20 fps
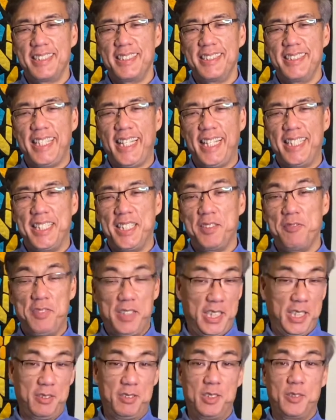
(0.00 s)
Daily
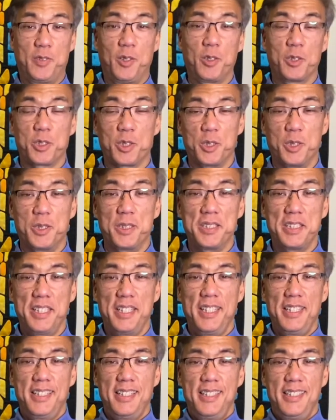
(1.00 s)
Video Devotional.
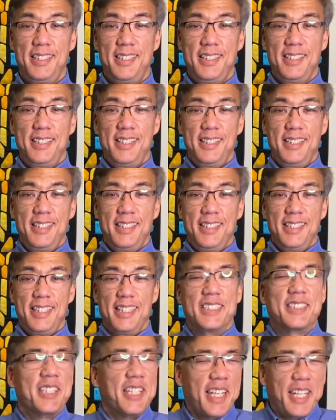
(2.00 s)

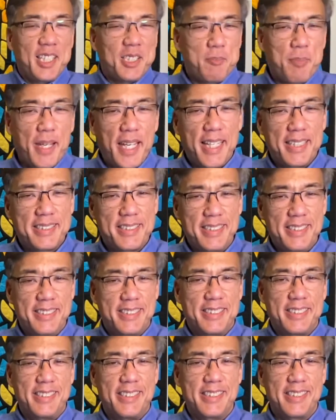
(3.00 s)
In today's
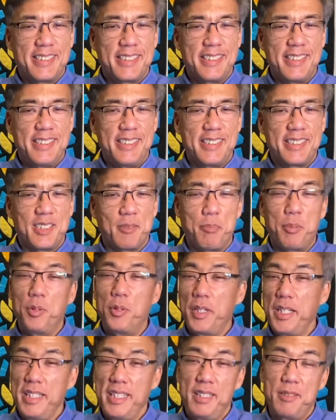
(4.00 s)
passage, this is a
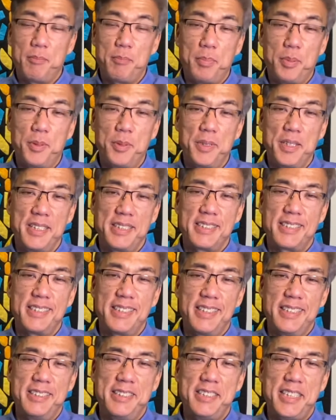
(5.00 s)
poignant point
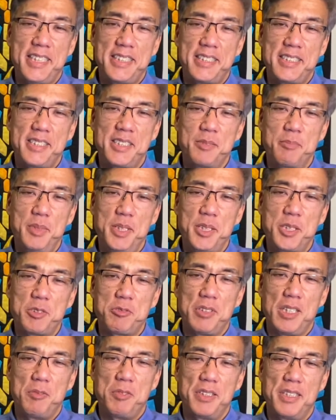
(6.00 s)
in Jesus'
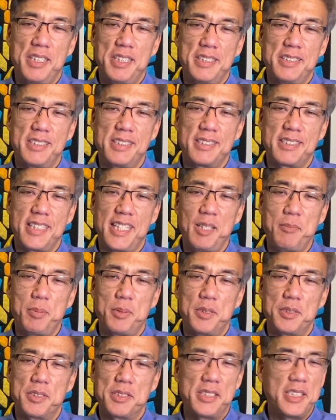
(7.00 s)
ministry with his
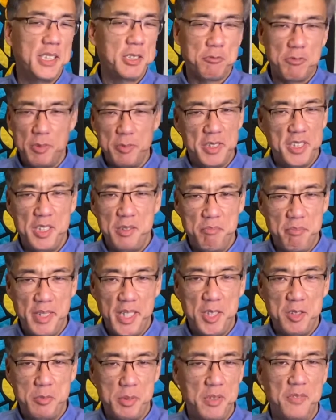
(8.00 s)
disciples, these women and
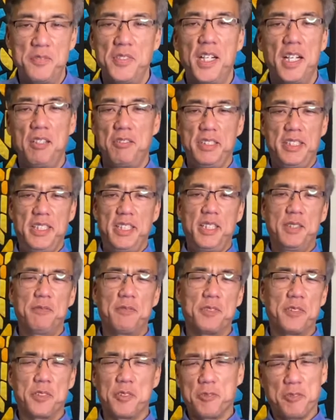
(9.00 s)
men who've been following him
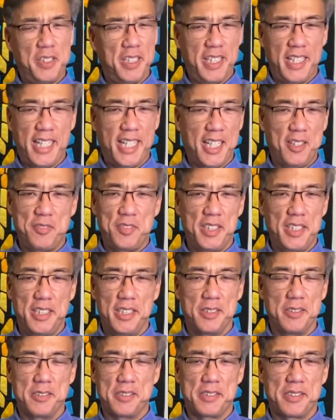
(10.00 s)
for 3.5
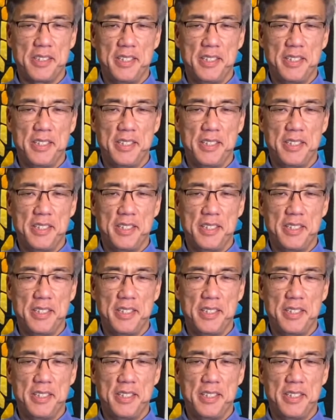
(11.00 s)
years.